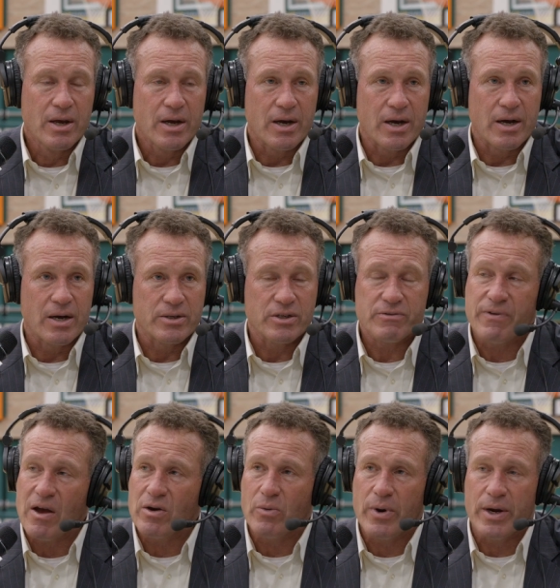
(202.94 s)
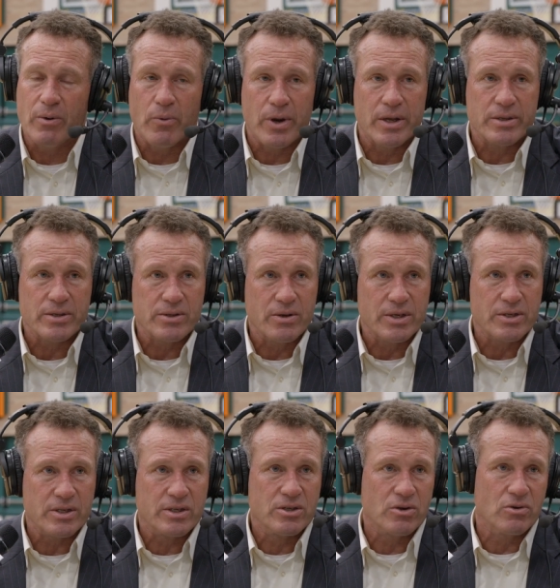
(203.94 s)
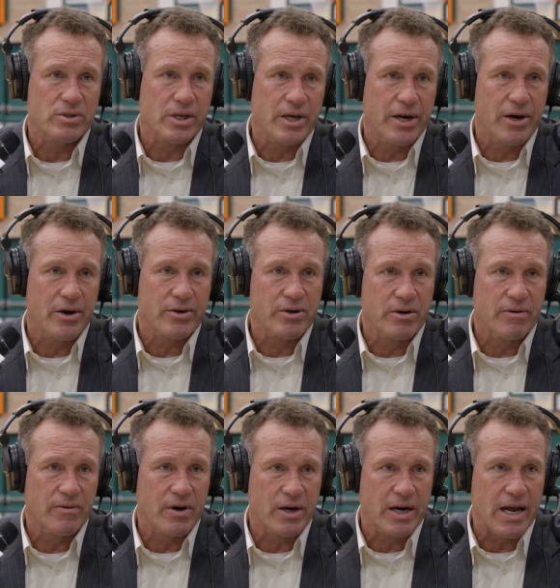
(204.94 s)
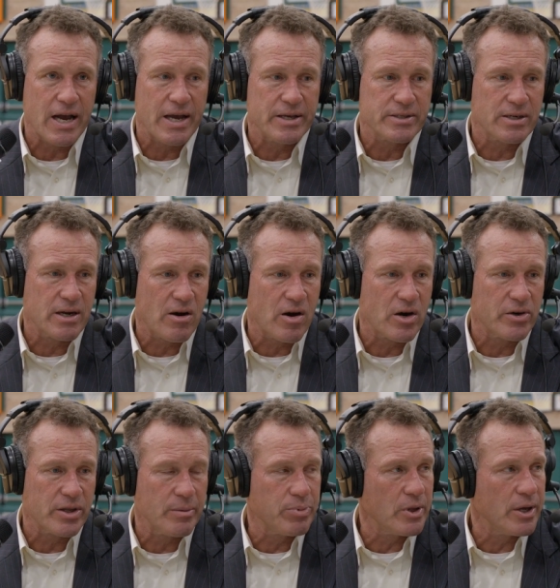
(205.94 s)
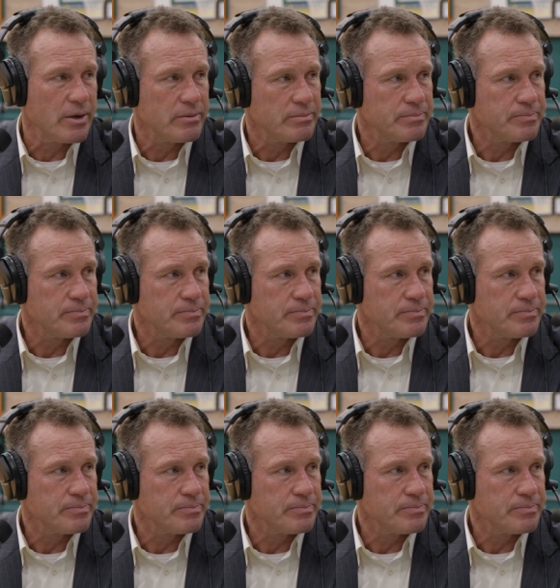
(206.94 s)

uh, just found a way to win. So it just shows the character of our guys and how hard they play.